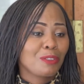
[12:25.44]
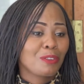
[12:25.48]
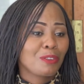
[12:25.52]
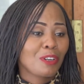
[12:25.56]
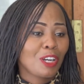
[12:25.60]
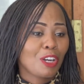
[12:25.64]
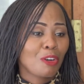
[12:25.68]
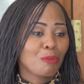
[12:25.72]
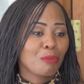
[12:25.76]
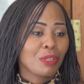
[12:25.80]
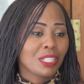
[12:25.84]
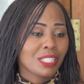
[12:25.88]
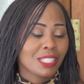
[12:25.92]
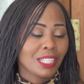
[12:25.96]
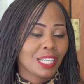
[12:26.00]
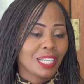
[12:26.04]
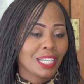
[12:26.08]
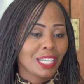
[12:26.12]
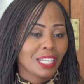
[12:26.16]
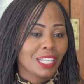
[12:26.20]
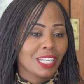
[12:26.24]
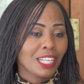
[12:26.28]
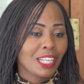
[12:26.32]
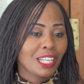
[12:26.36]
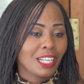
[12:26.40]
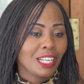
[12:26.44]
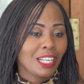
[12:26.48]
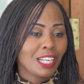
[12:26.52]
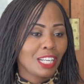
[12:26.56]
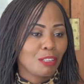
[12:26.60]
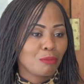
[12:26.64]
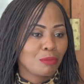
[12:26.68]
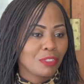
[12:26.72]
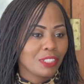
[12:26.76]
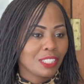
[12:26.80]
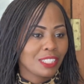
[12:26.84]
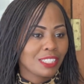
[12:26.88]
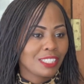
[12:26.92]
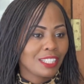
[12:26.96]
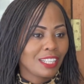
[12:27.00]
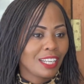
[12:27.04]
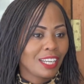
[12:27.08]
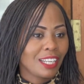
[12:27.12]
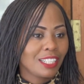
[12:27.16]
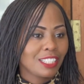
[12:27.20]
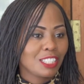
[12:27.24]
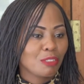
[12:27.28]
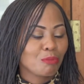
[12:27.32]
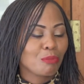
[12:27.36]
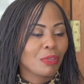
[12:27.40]
don't know how best I can elaborate
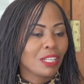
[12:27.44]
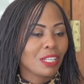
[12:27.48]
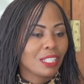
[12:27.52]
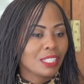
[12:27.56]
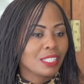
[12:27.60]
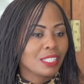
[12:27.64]
that,